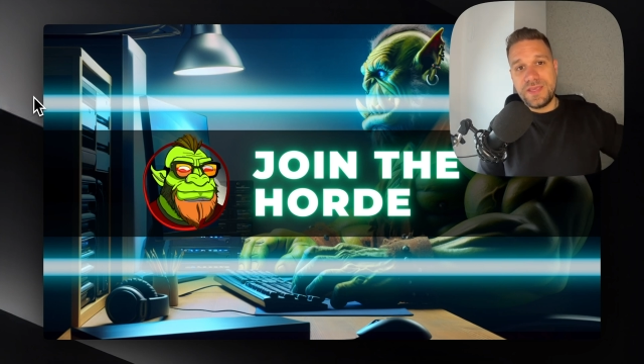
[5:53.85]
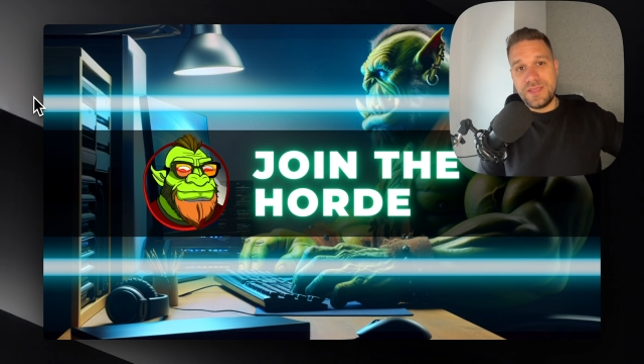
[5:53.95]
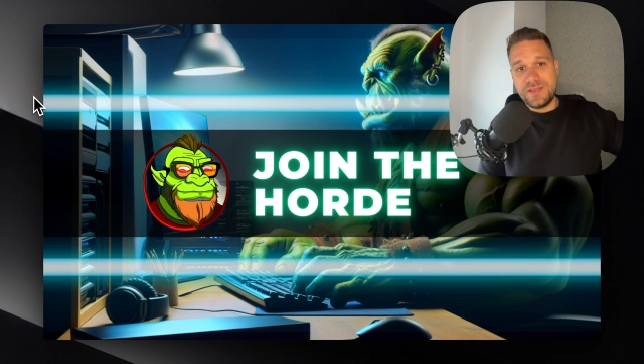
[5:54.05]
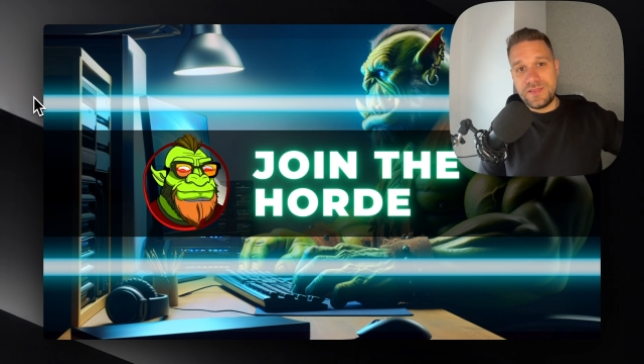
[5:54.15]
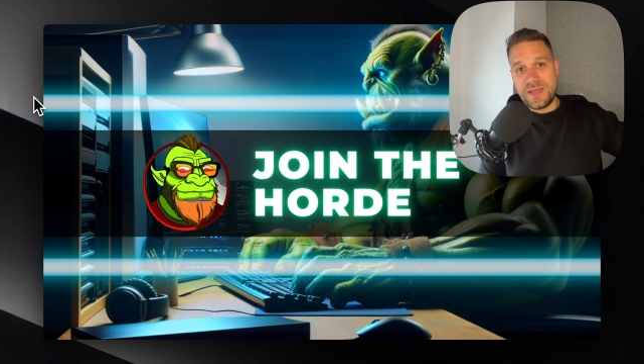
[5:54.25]

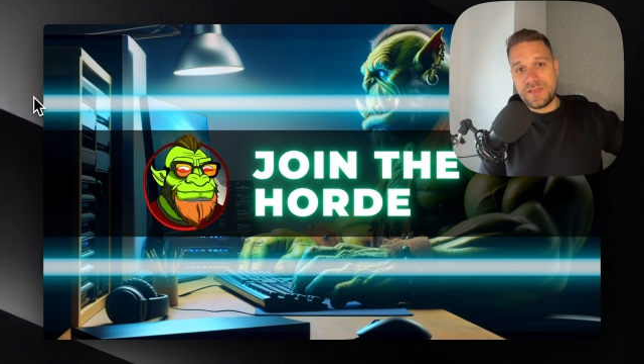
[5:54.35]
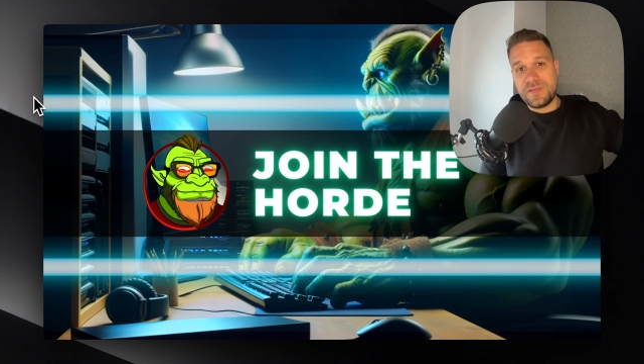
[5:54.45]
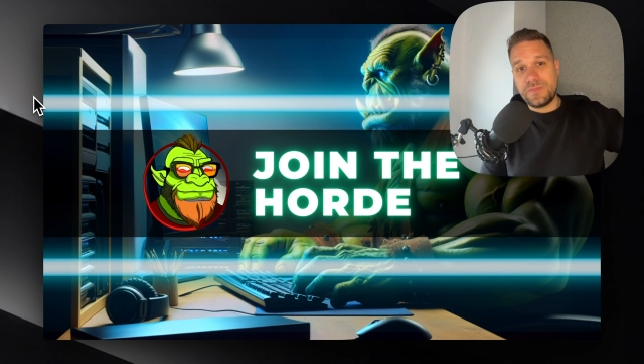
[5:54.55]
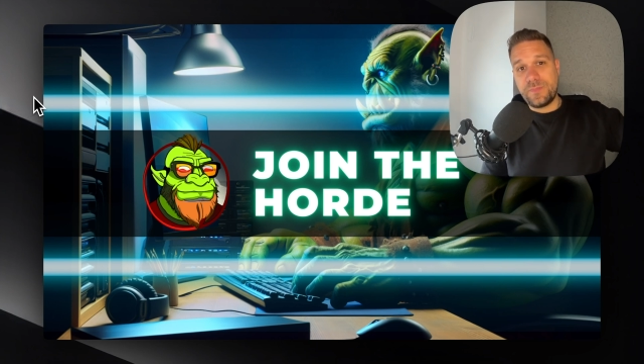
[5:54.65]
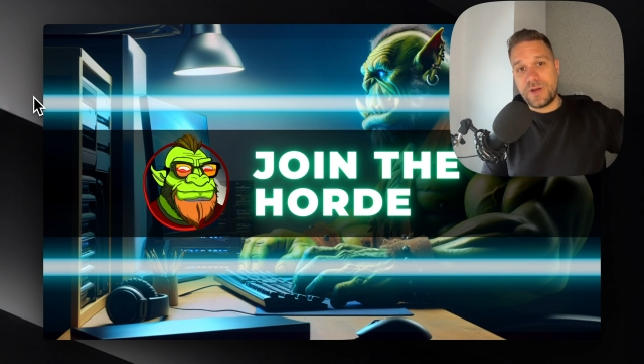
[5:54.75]
in
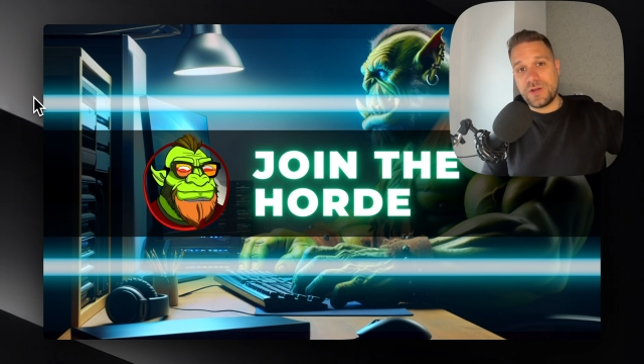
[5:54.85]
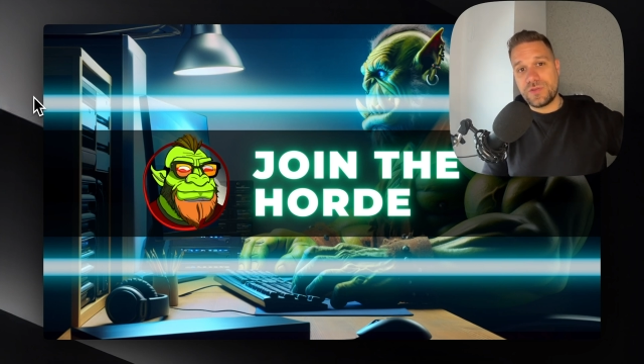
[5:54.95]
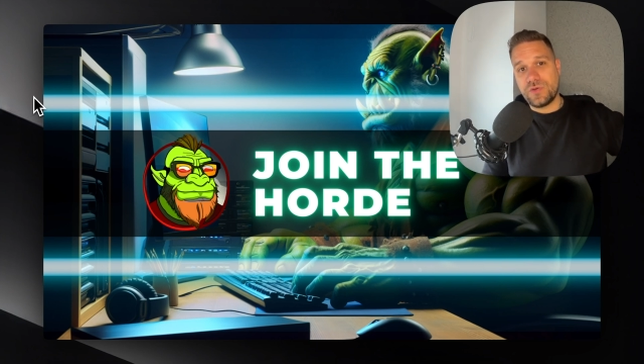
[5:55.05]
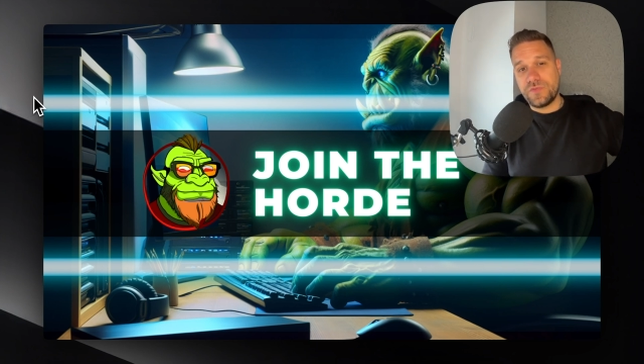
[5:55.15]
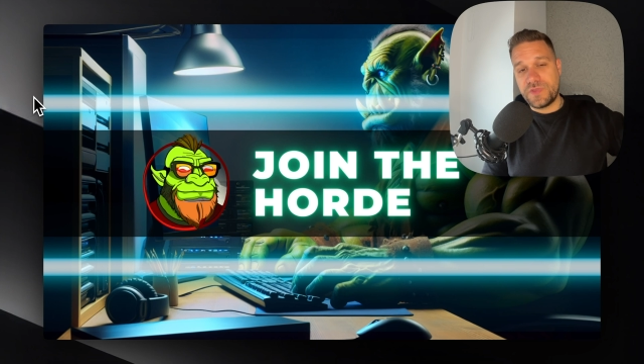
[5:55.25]
that
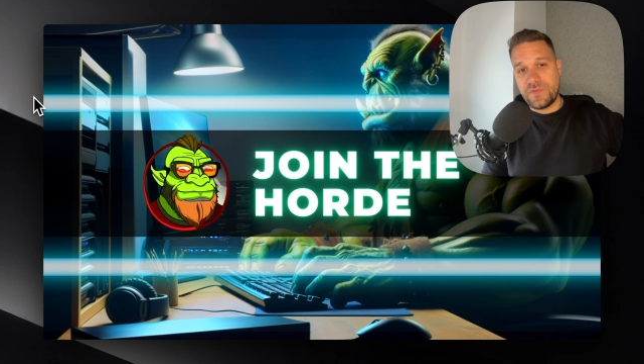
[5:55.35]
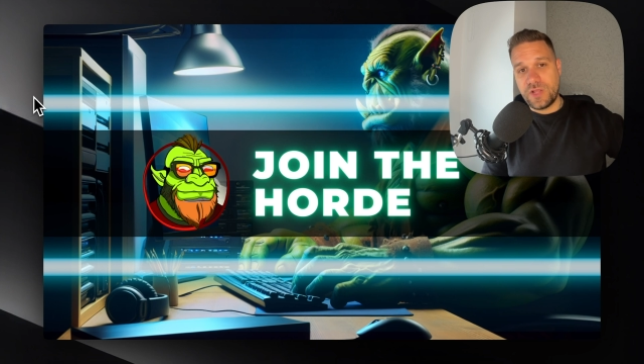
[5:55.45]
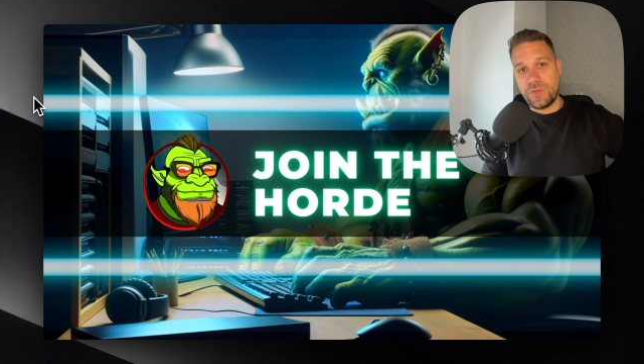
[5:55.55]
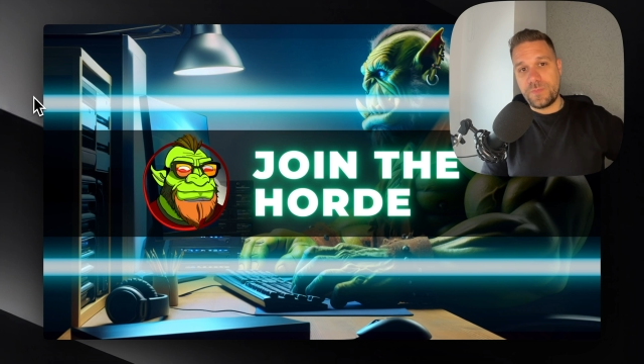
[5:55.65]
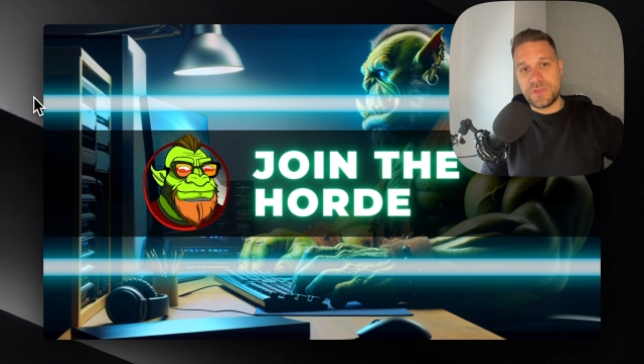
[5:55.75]
part of
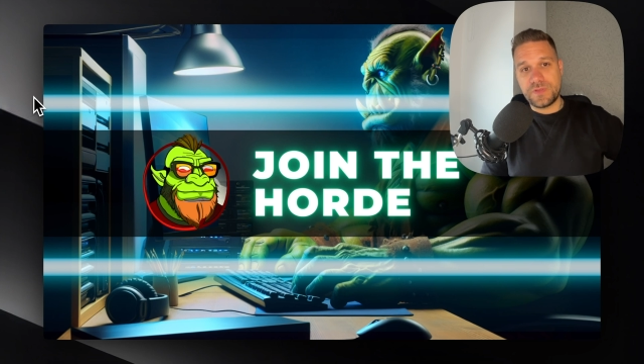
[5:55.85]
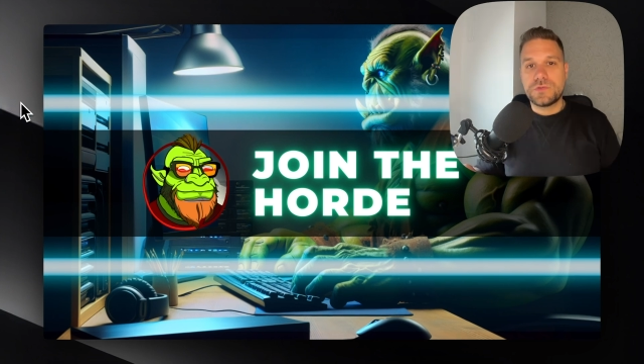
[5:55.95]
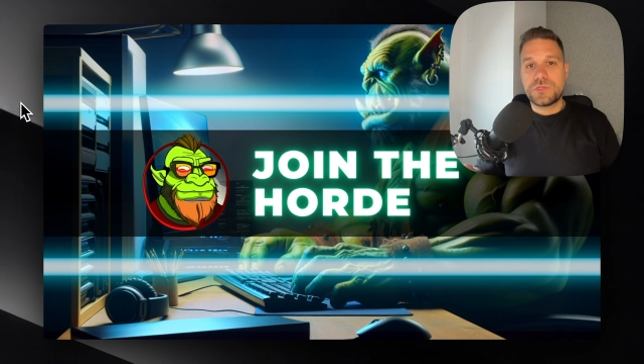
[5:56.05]
development.